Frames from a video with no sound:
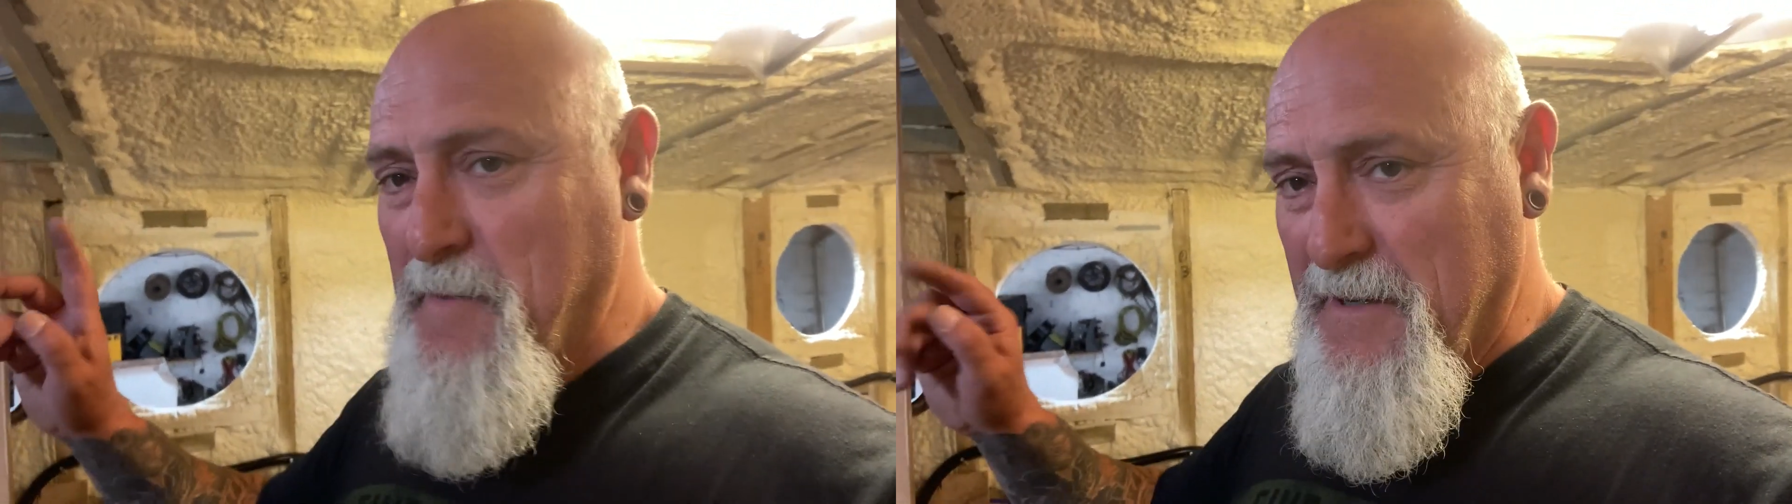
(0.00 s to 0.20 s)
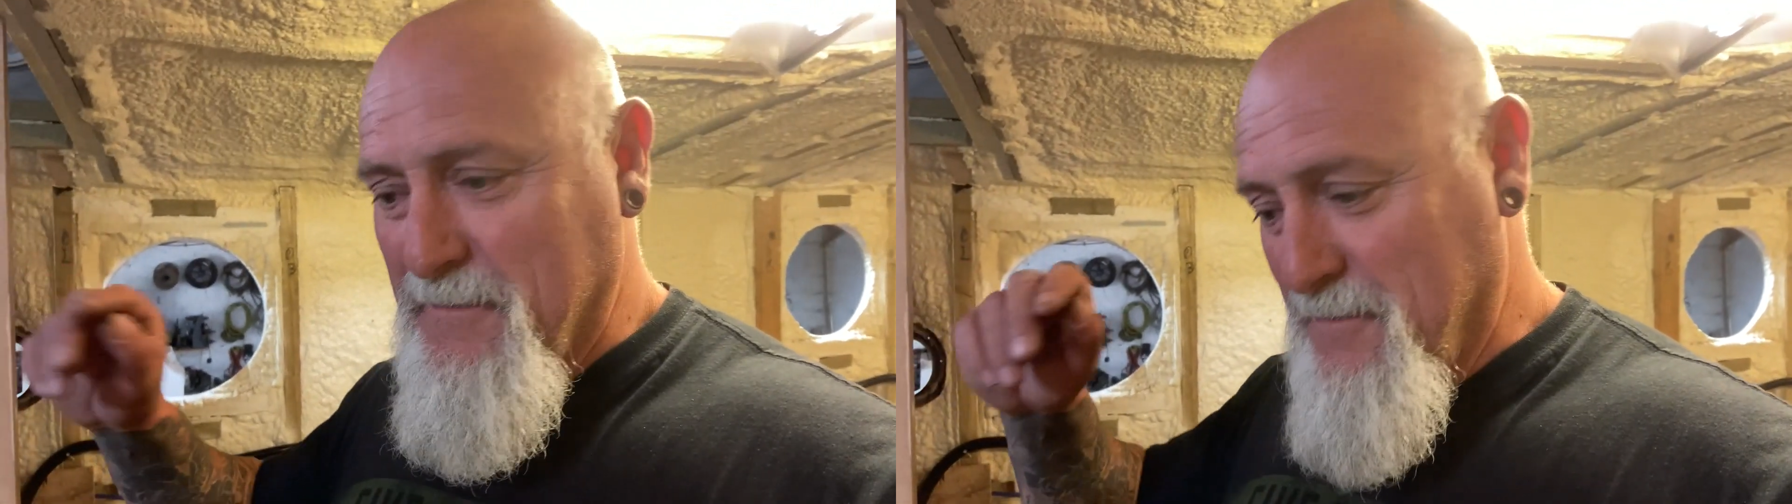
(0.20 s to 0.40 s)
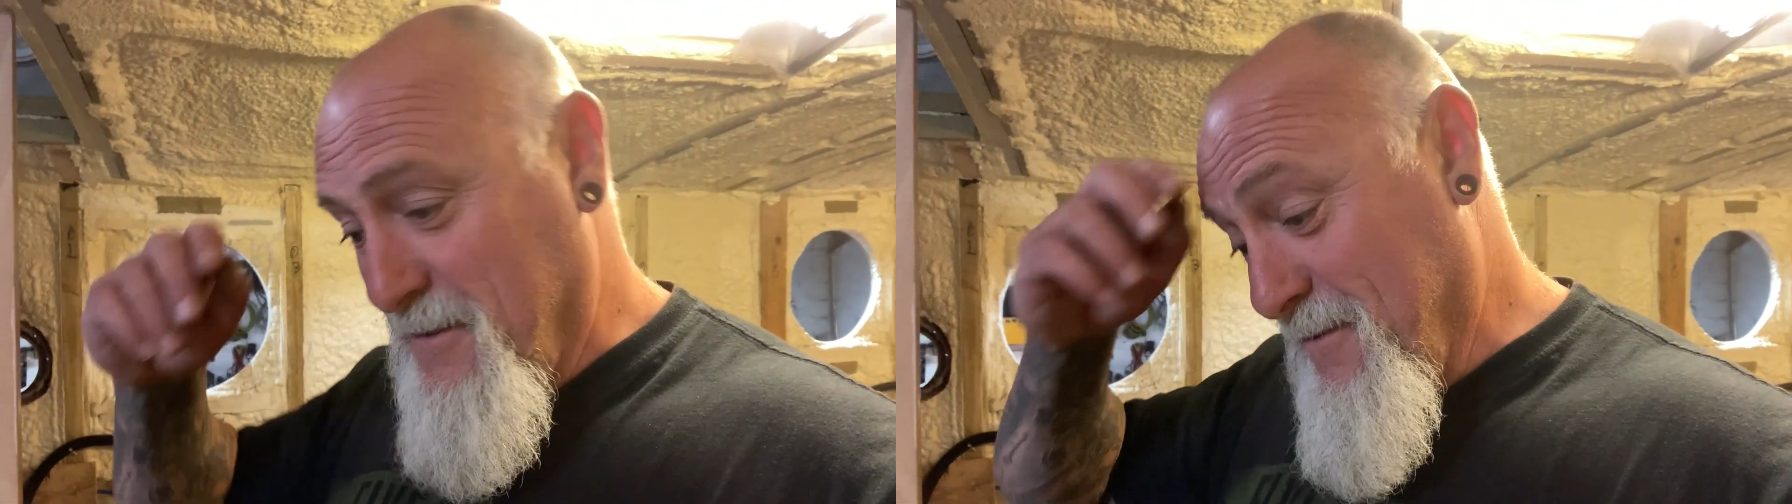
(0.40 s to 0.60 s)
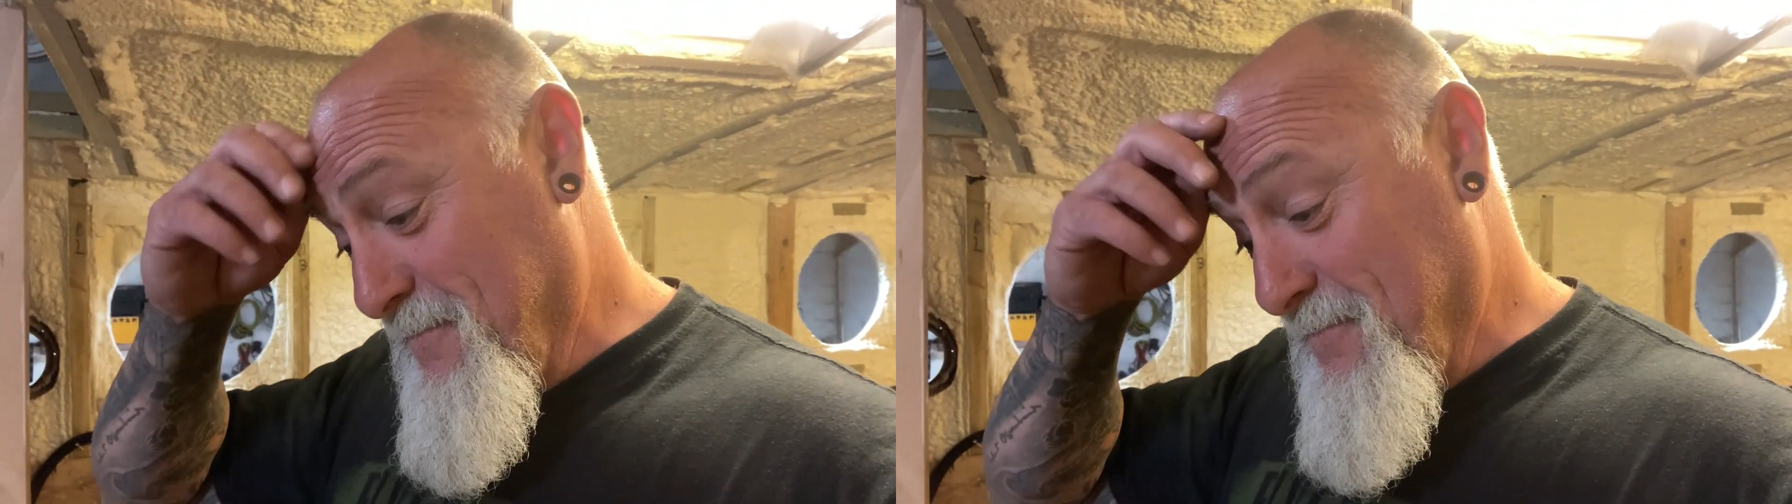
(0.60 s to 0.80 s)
panels.